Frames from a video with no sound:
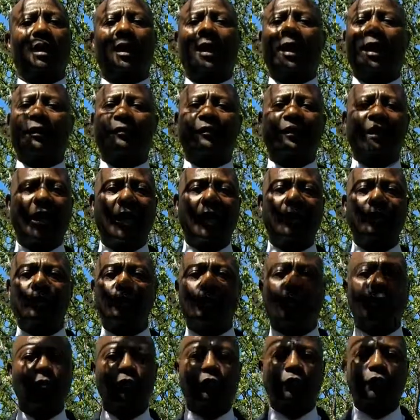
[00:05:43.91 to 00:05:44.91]
I've got
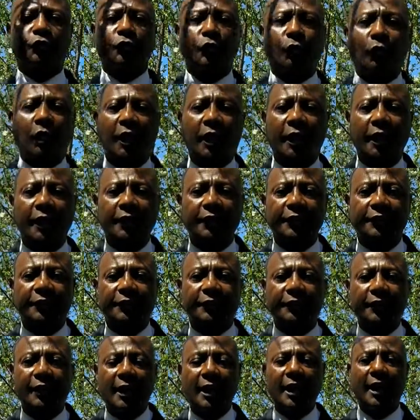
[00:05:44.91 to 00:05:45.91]
no
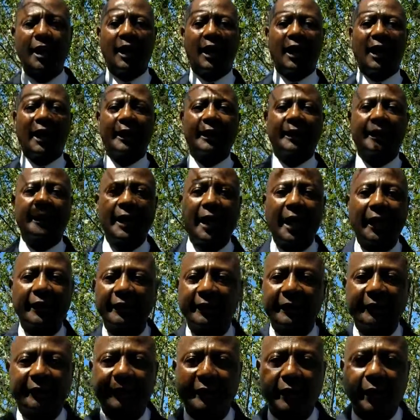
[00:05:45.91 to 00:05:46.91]
choice. I
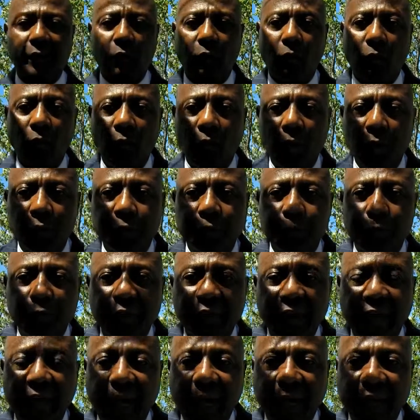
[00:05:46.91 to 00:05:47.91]
gotta sell all you
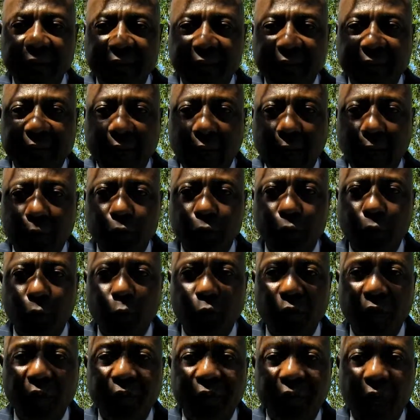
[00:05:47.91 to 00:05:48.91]
guys down the
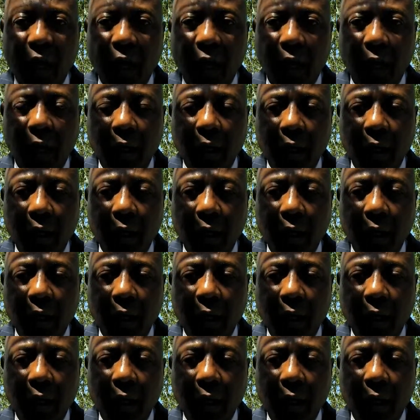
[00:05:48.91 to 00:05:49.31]
river.